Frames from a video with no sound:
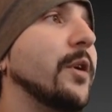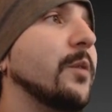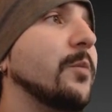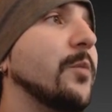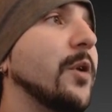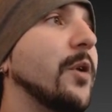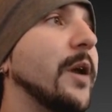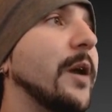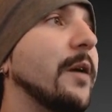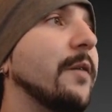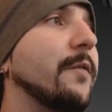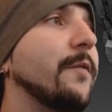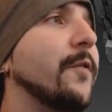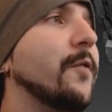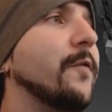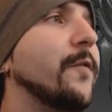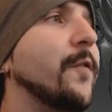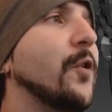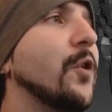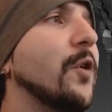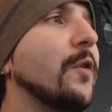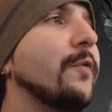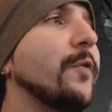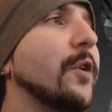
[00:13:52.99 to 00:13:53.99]
But yeah,
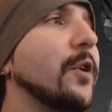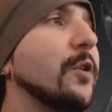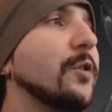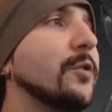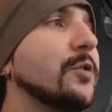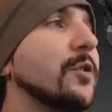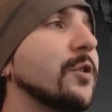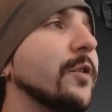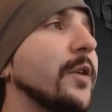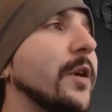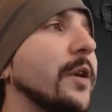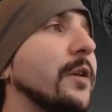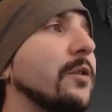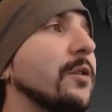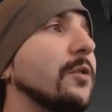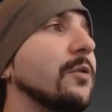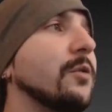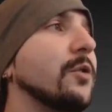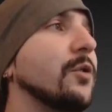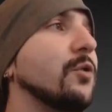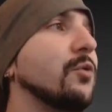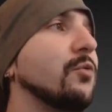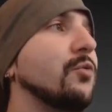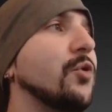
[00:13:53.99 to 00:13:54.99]
follow a video so that
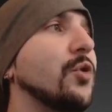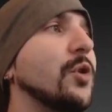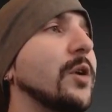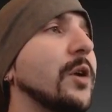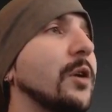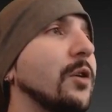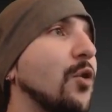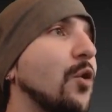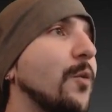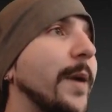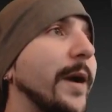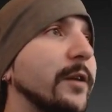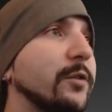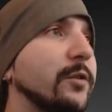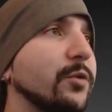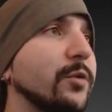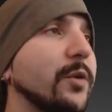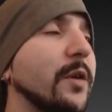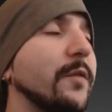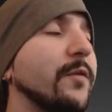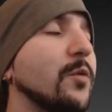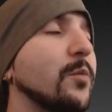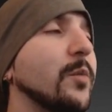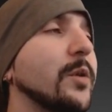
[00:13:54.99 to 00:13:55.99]
you can go back to it
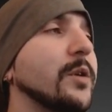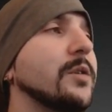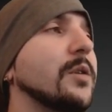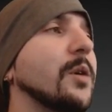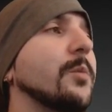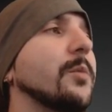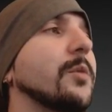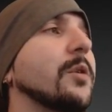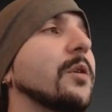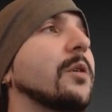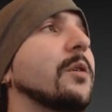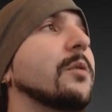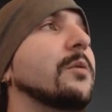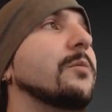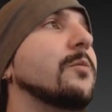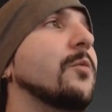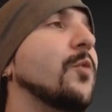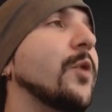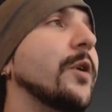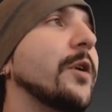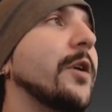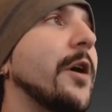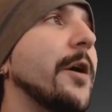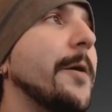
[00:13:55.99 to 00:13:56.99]
if you miss something and
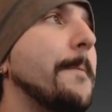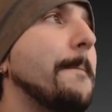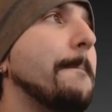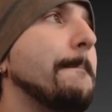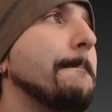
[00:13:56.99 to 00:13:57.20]
whatnot.